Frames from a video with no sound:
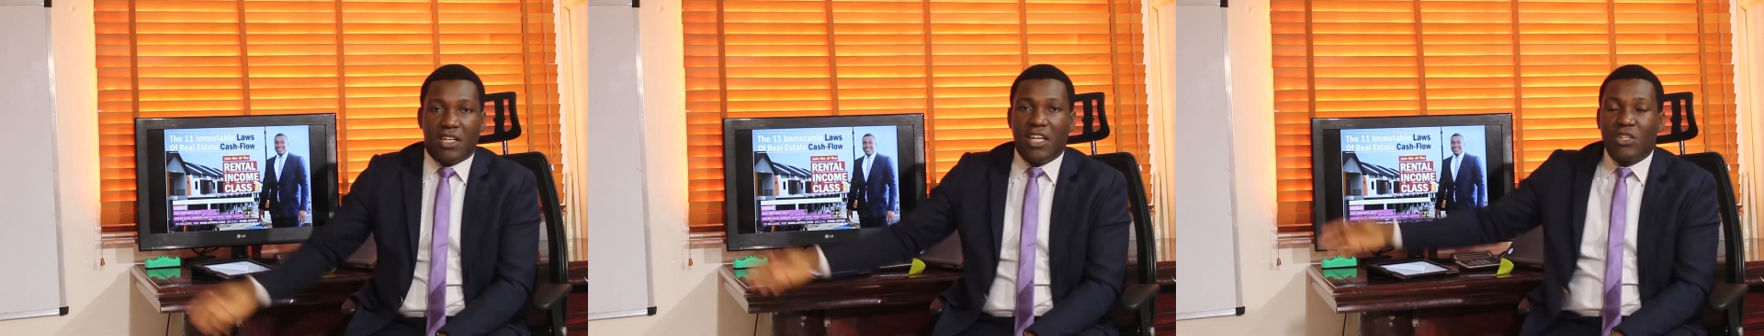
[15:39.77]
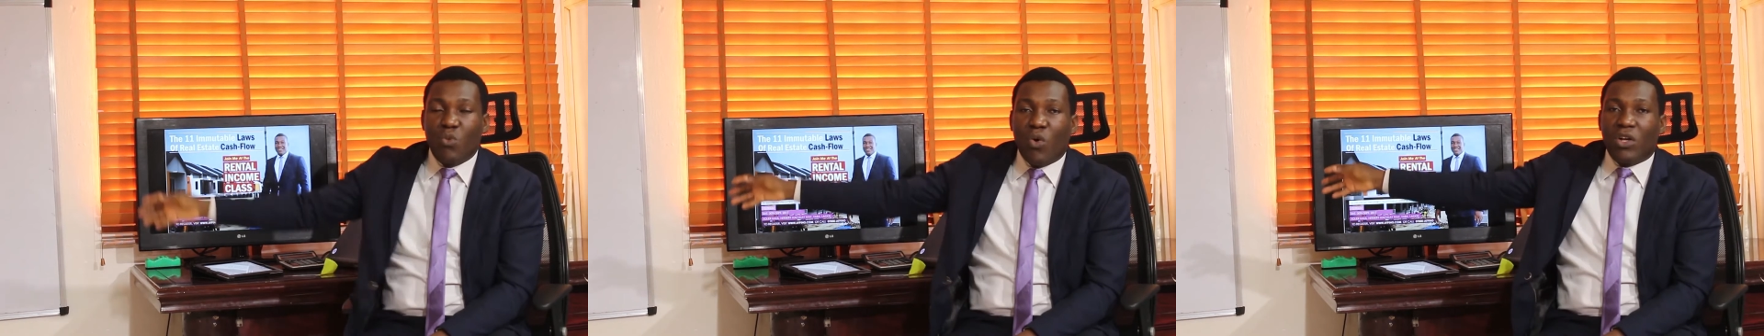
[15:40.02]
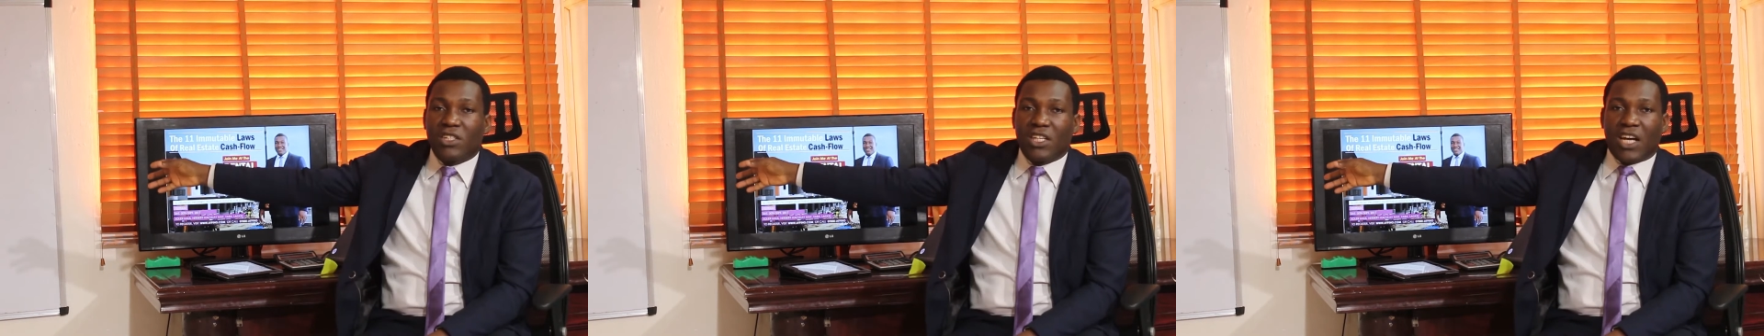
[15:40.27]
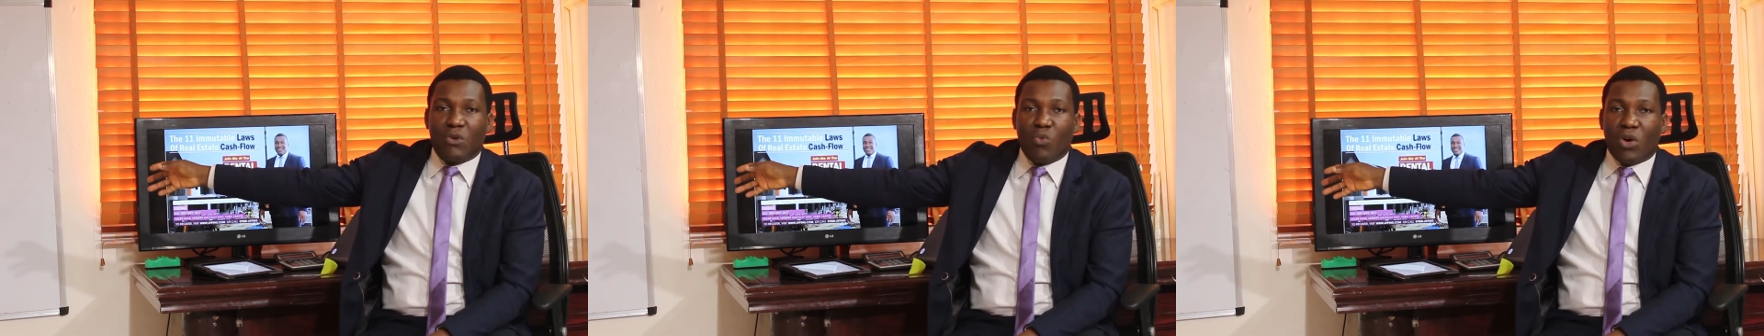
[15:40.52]
It works,
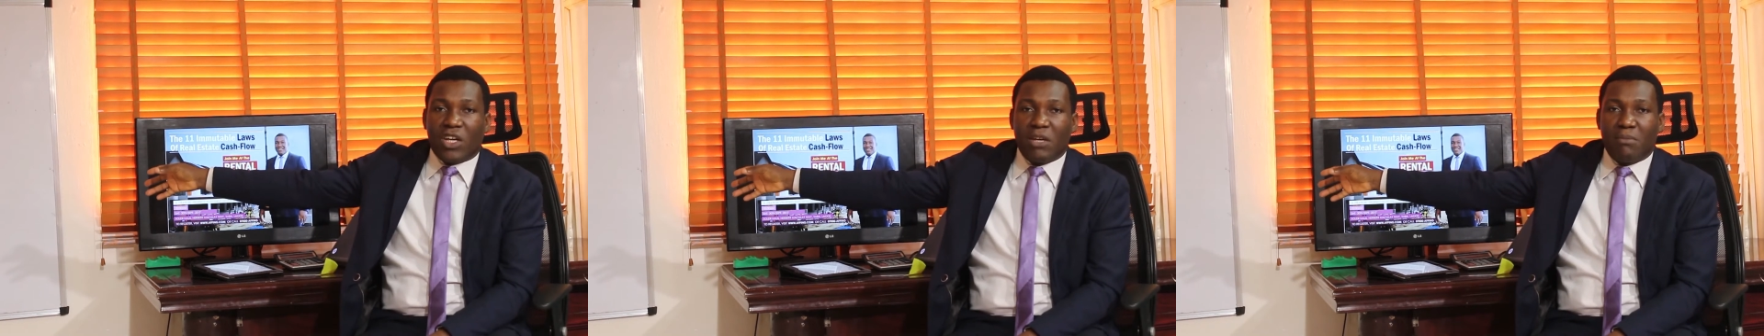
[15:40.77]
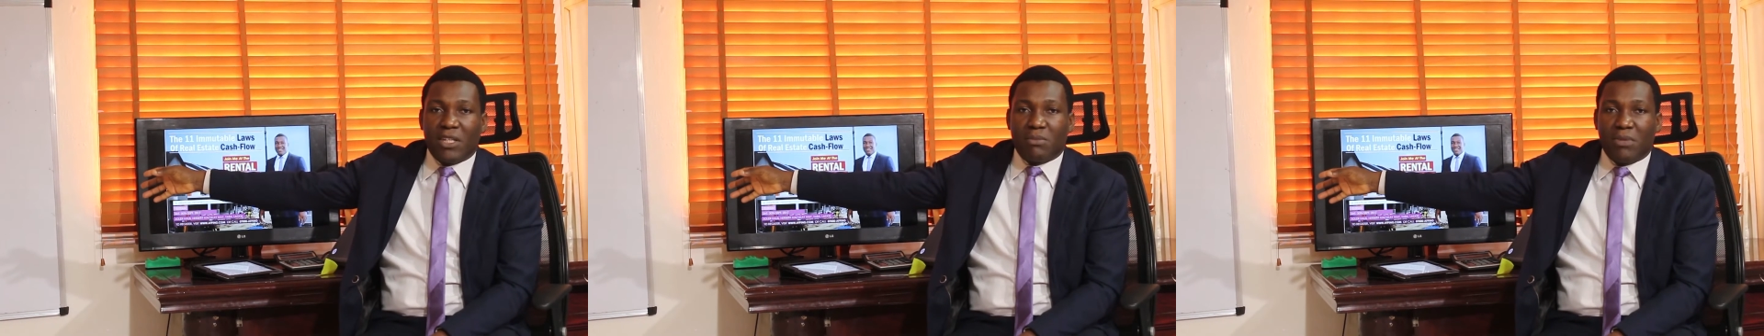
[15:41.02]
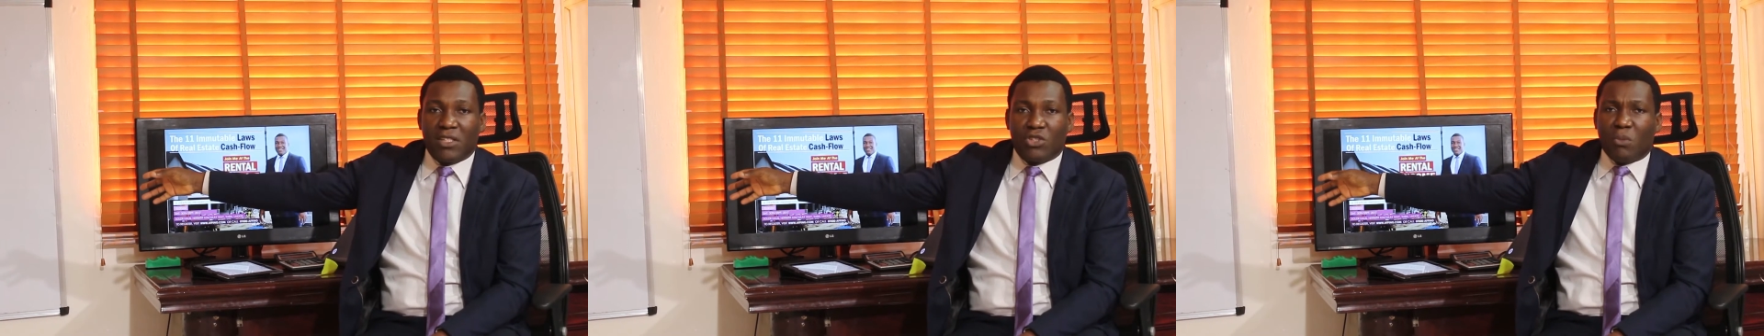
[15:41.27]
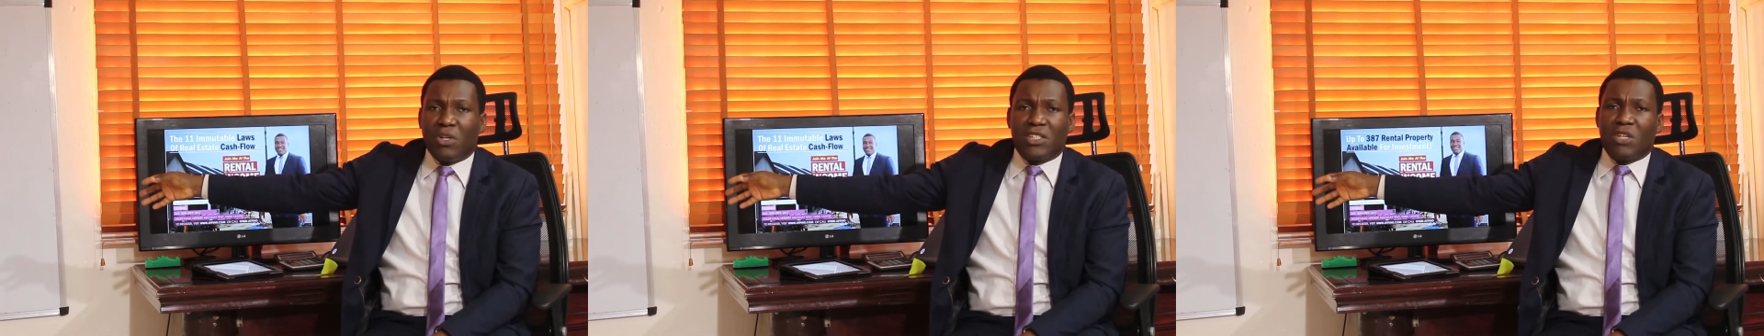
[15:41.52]
it can work in mathematics.
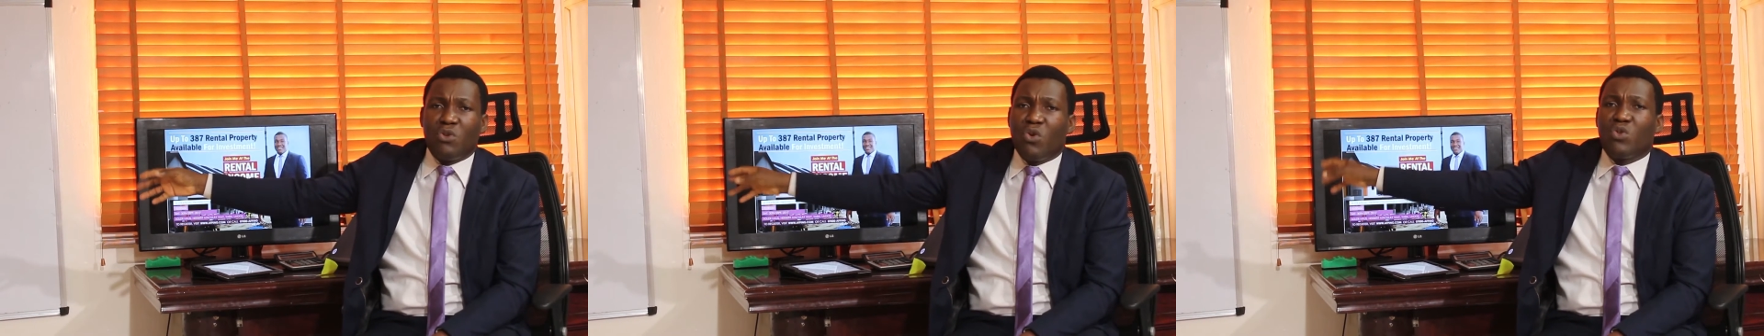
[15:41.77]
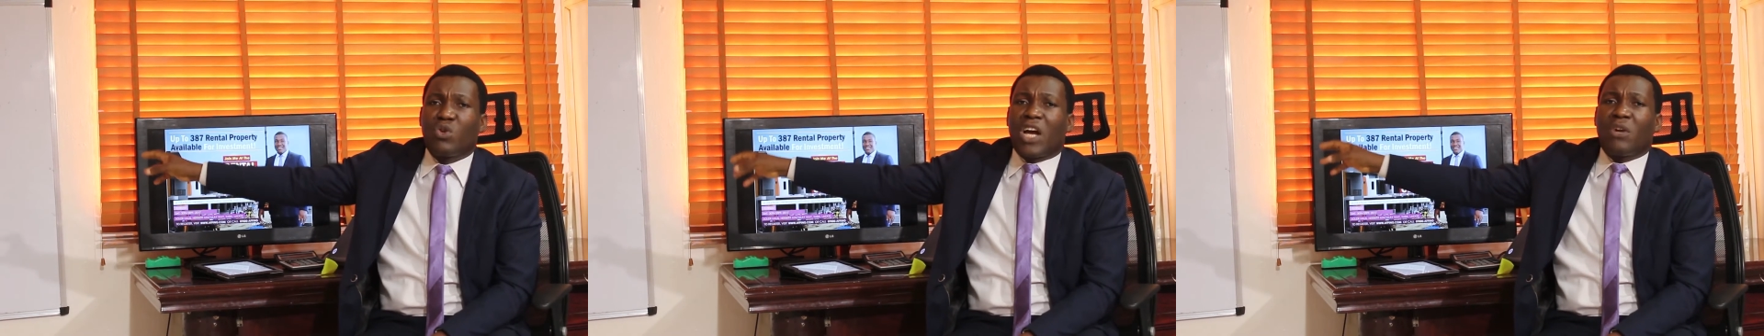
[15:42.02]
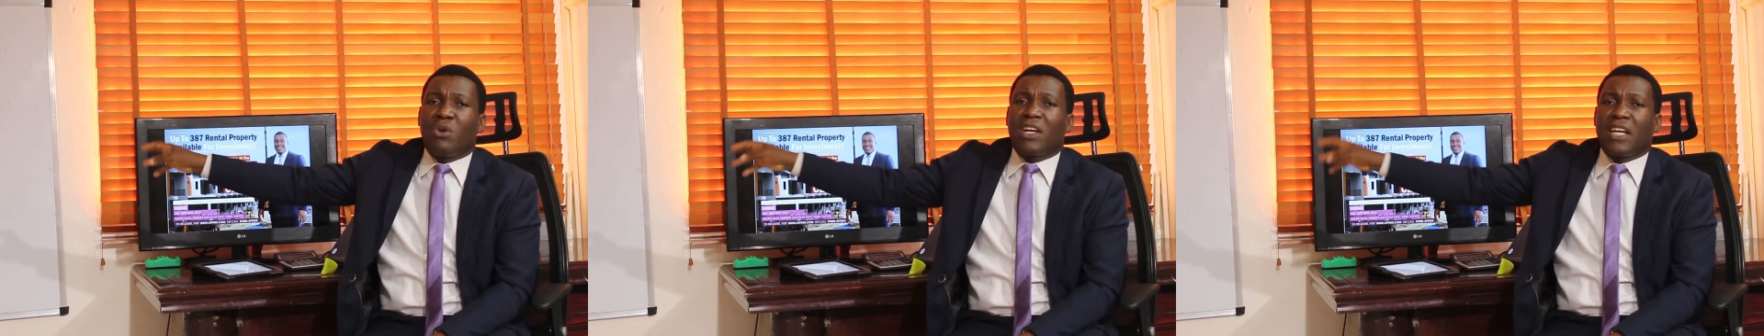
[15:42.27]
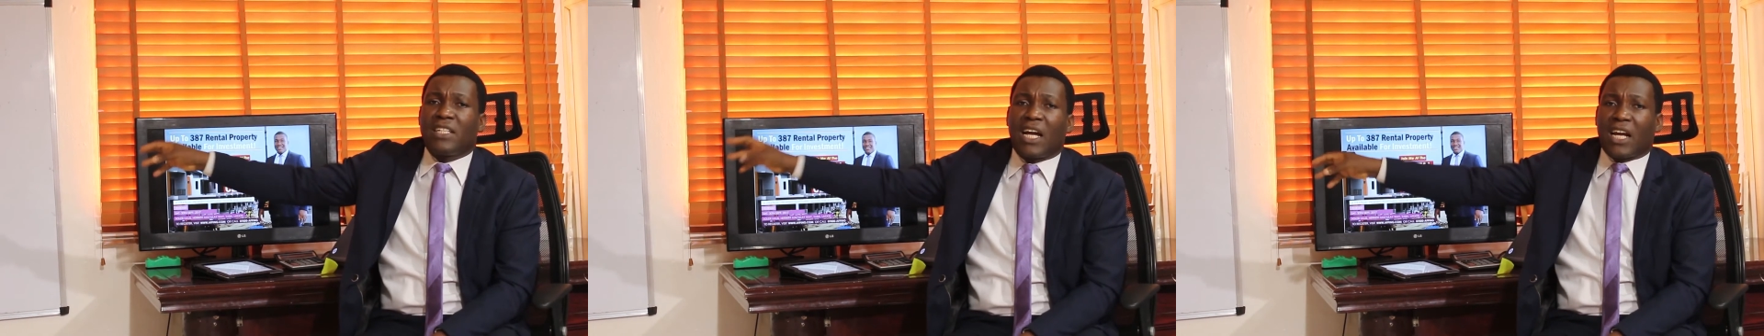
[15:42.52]
Somebody say, no, you cannot
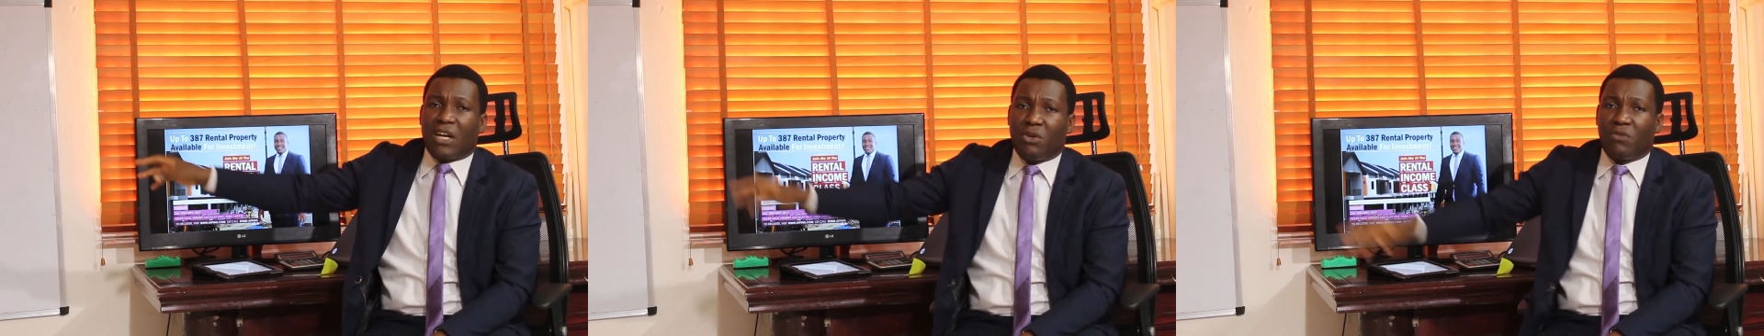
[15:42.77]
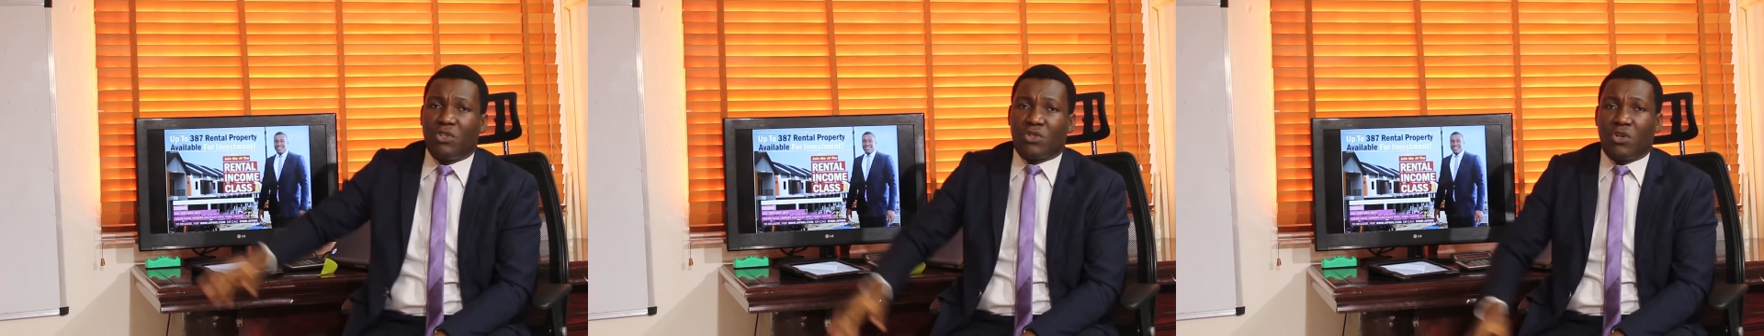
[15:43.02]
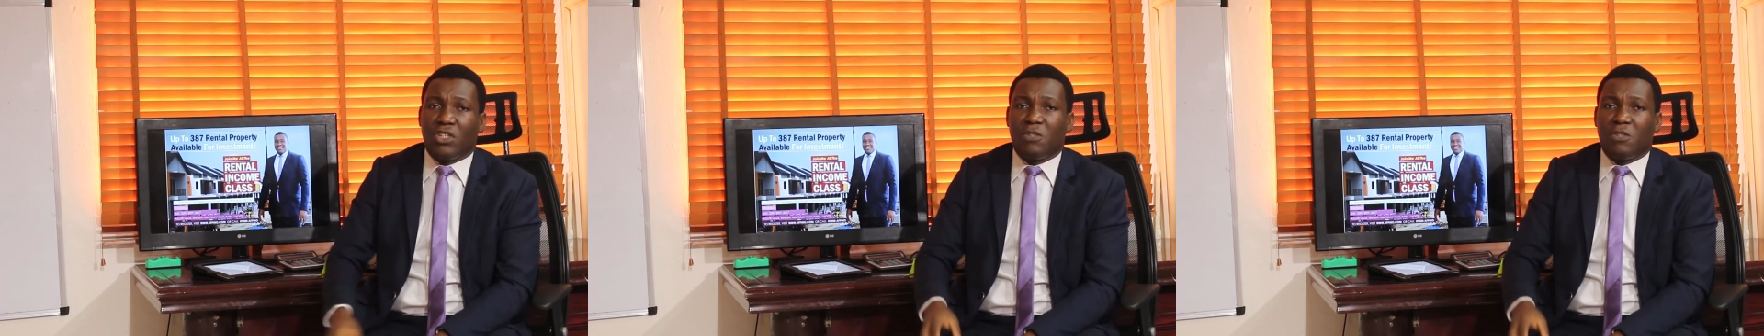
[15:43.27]
get that kind of return.